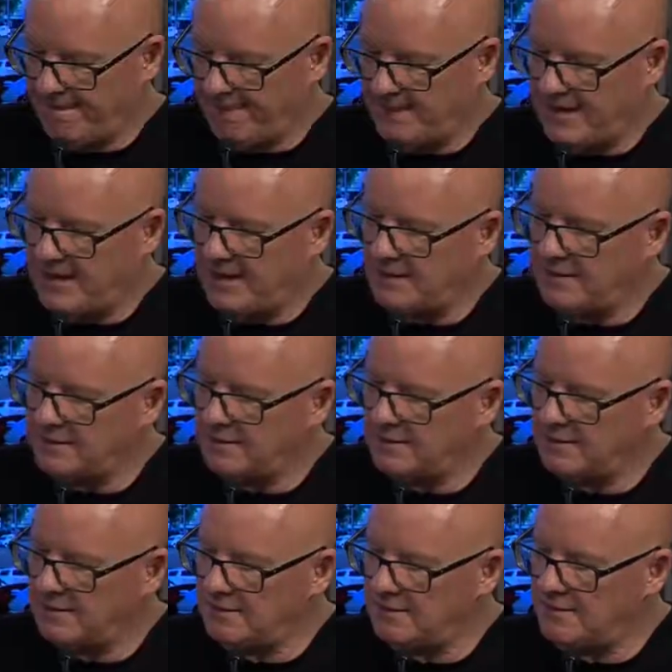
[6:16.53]
And
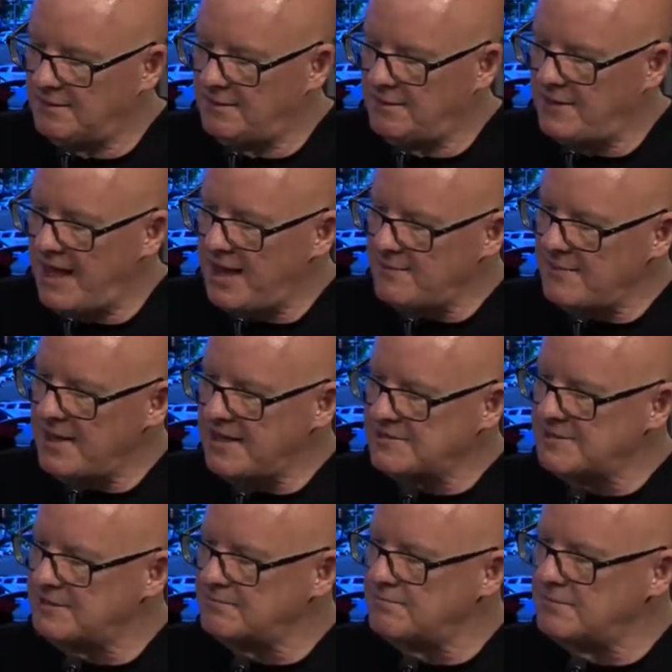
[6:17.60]
that
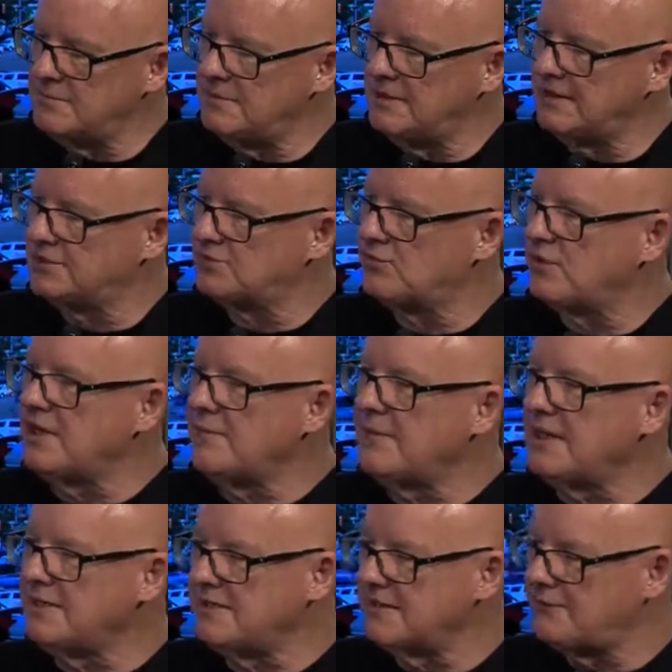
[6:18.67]
makes it
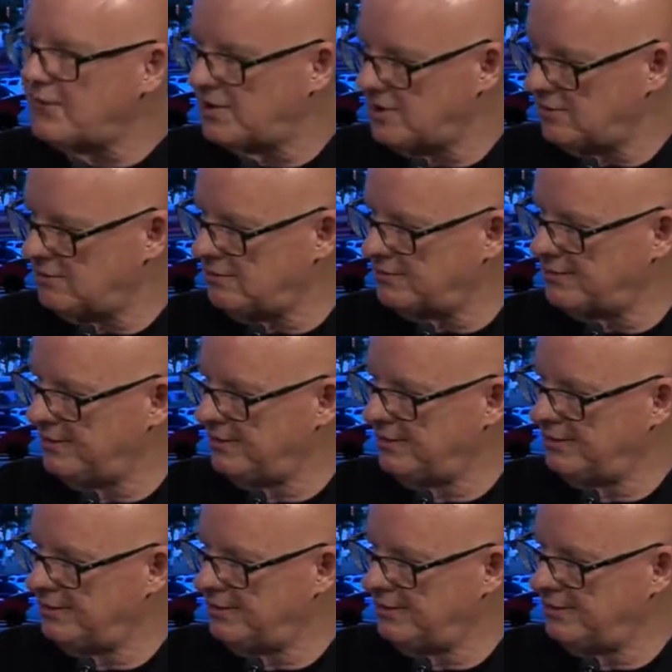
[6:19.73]
extremely difficult